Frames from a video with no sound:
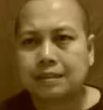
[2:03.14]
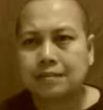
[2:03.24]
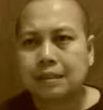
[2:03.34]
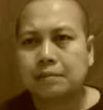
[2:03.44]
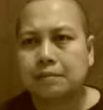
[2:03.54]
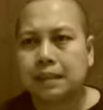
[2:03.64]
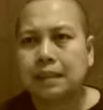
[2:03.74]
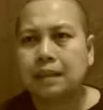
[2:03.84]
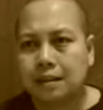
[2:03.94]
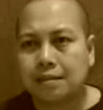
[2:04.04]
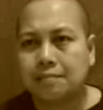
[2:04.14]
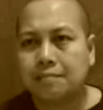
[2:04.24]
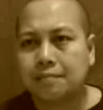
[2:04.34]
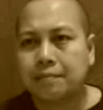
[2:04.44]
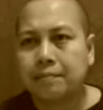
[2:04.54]
is really
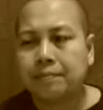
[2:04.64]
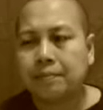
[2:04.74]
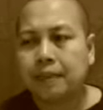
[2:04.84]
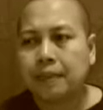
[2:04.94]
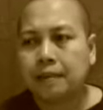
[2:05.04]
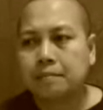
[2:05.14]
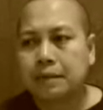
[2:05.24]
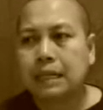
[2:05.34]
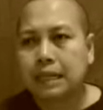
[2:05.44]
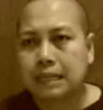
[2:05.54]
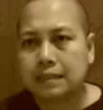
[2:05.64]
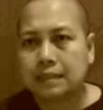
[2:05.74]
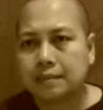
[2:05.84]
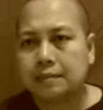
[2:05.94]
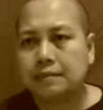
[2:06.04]

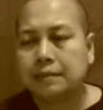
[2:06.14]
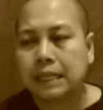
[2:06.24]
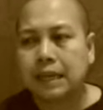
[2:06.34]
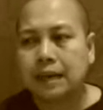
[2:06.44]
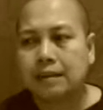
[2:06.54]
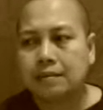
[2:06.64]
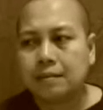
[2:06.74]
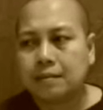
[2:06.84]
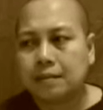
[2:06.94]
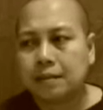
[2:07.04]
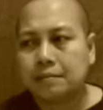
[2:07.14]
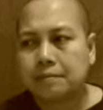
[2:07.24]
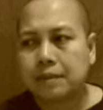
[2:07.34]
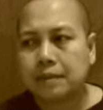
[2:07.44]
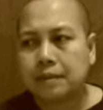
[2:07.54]
meaningless, you know. And also, I
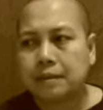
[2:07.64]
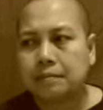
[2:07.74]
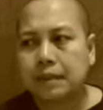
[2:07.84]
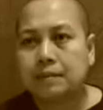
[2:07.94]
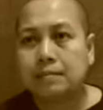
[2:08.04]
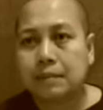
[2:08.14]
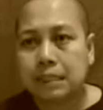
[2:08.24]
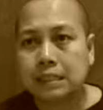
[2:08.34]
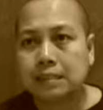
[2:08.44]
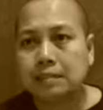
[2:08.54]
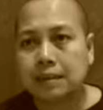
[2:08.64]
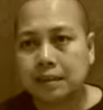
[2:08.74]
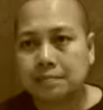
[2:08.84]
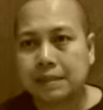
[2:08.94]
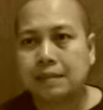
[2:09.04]
feel that my duty
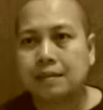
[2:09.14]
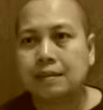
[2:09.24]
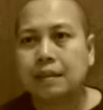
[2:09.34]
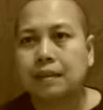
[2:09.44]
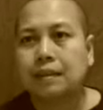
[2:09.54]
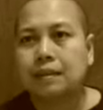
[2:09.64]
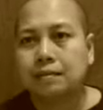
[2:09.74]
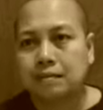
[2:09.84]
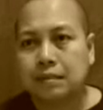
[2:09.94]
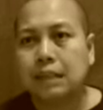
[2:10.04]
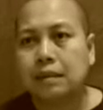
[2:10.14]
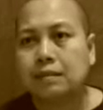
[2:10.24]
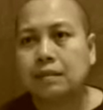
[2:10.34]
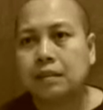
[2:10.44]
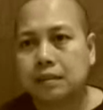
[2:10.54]
come here to
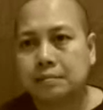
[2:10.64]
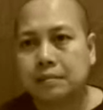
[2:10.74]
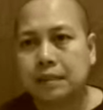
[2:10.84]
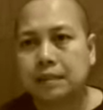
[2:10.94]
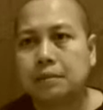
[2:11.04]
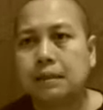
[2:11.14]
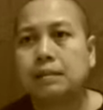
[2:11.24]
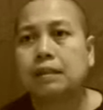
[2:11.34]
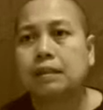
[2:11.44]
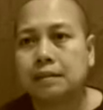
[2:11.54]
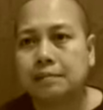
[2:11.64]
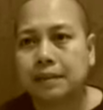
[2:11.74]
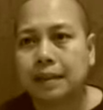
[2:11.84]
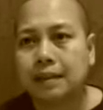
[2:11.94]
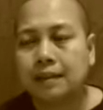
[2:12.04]
share all the Dharma, spread all the
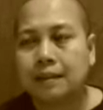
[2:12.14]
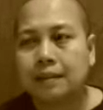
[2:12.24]
Dharma.